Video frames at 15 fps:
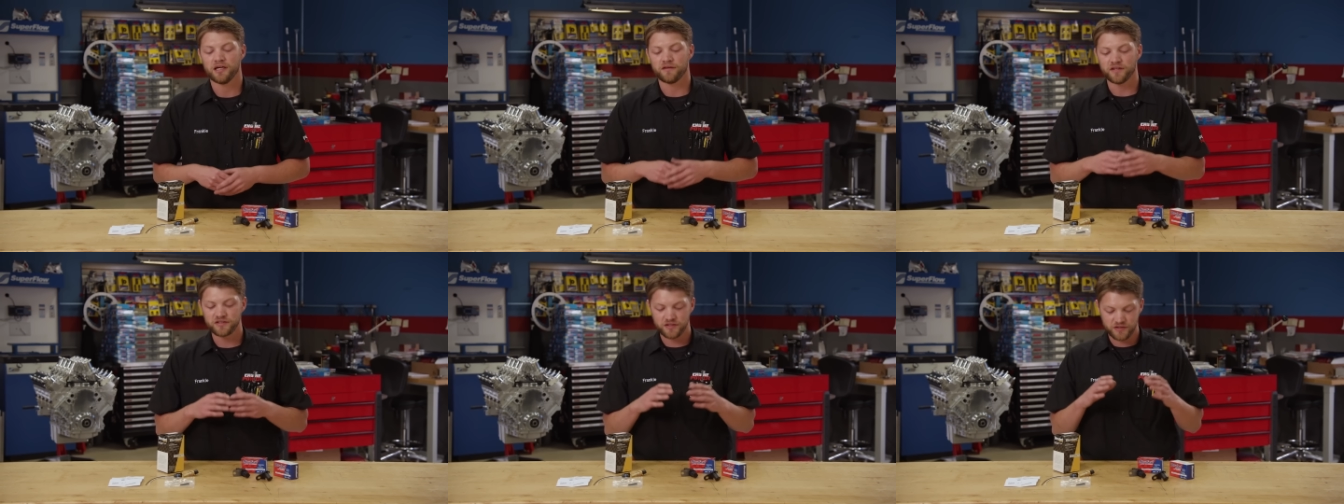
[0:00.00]

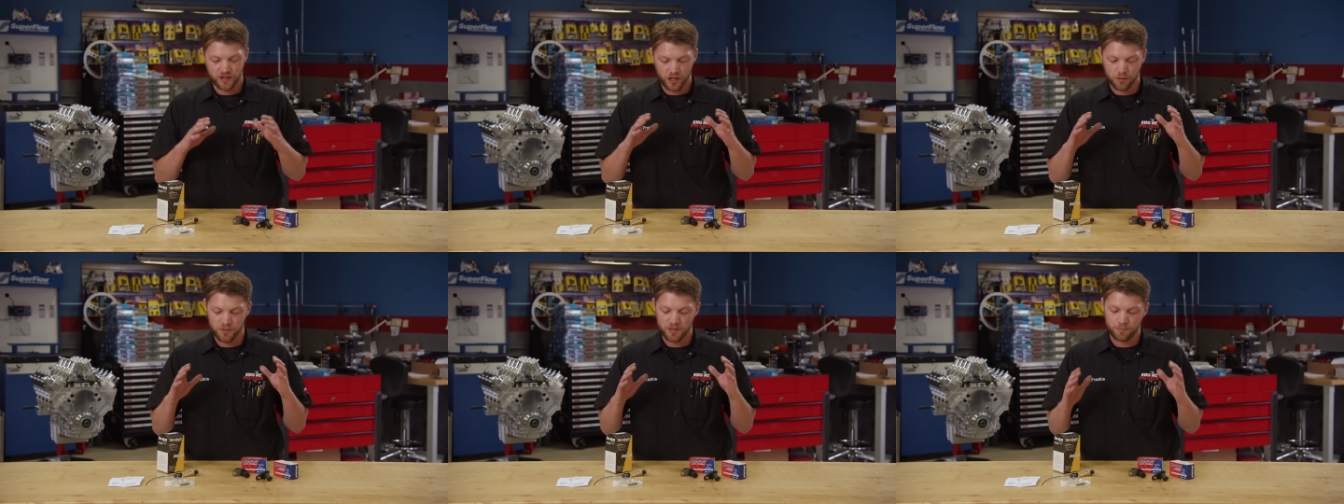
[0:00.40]
And this is
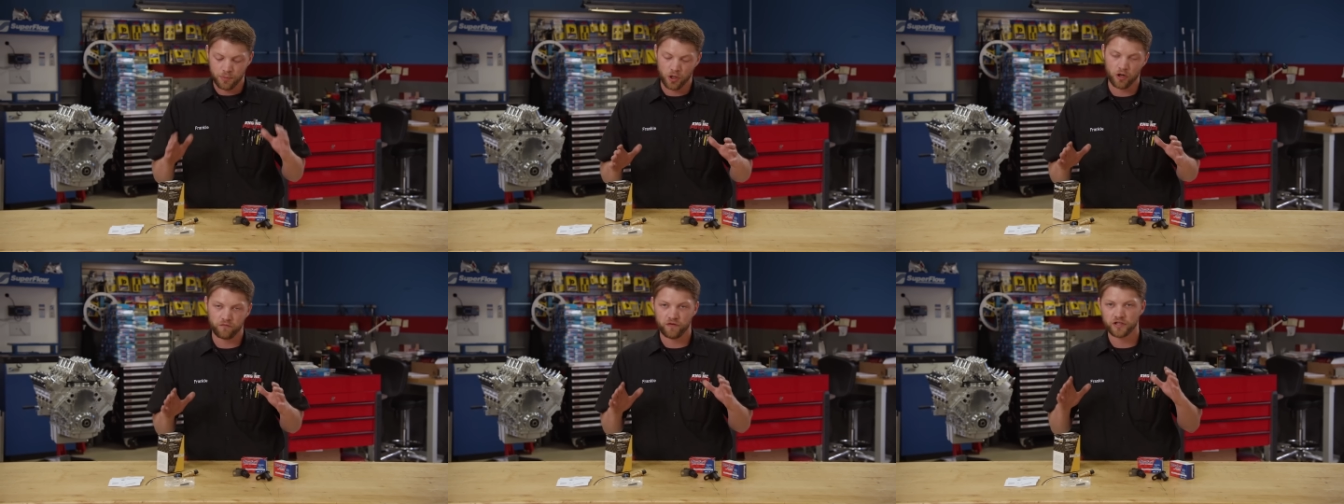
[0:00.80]
going to be
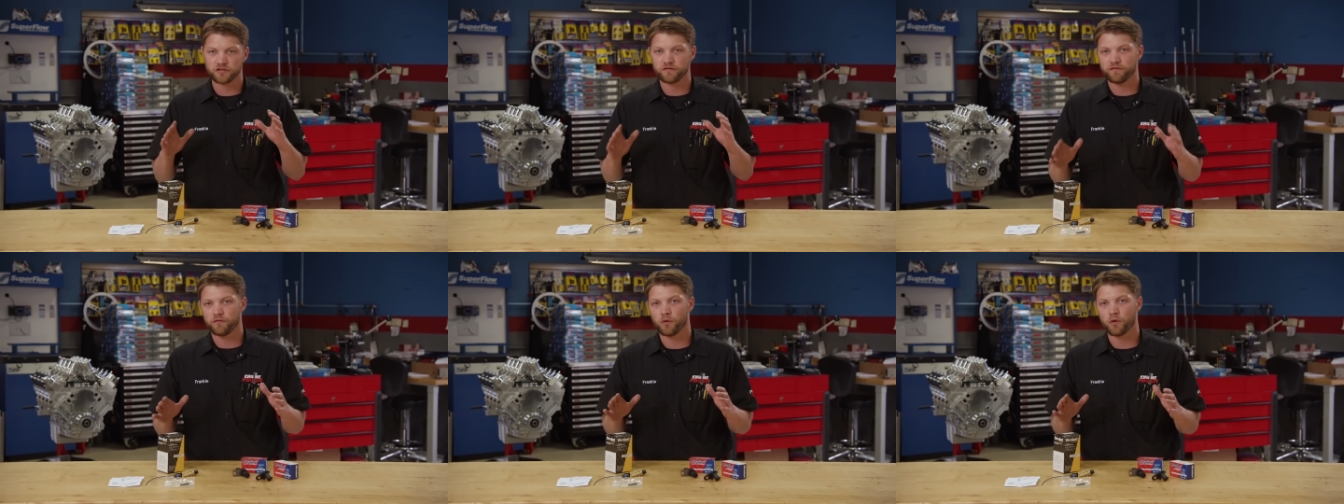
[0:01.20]

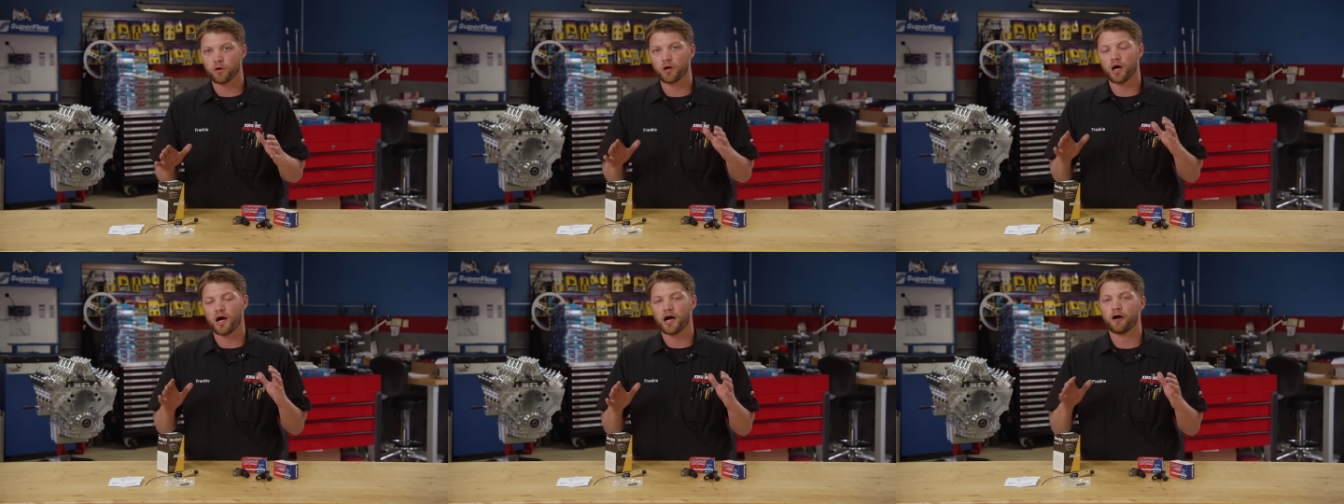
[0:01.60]
perfect
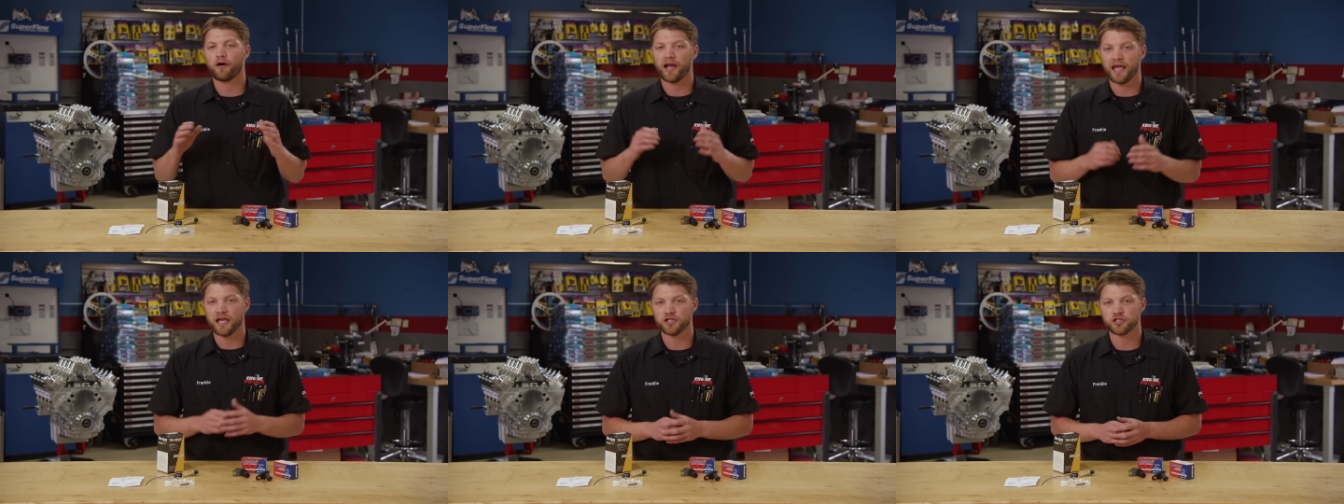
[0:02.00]
for
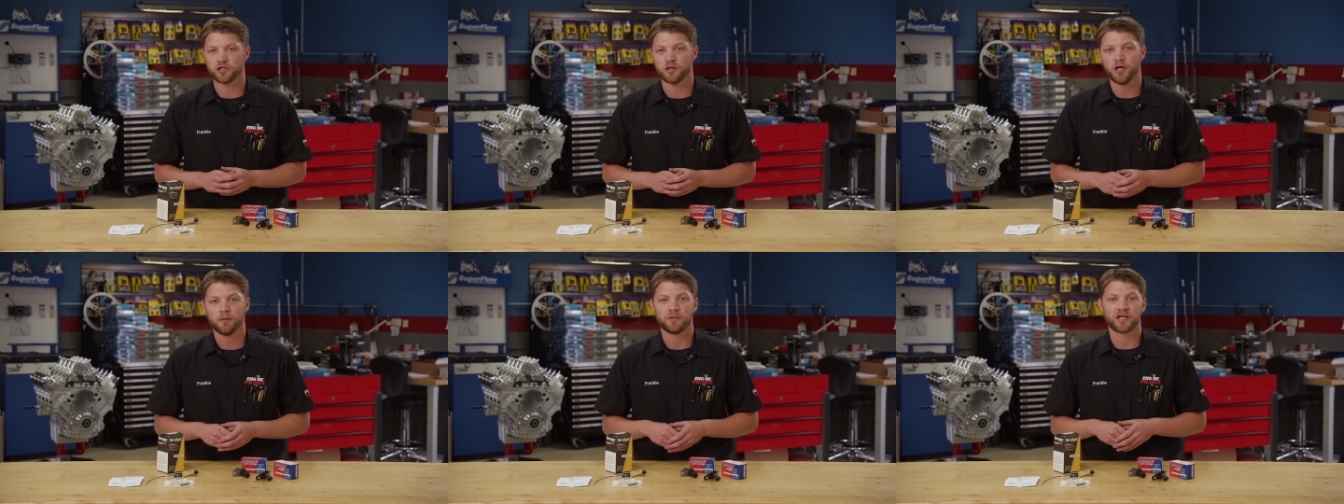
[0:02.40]
our engine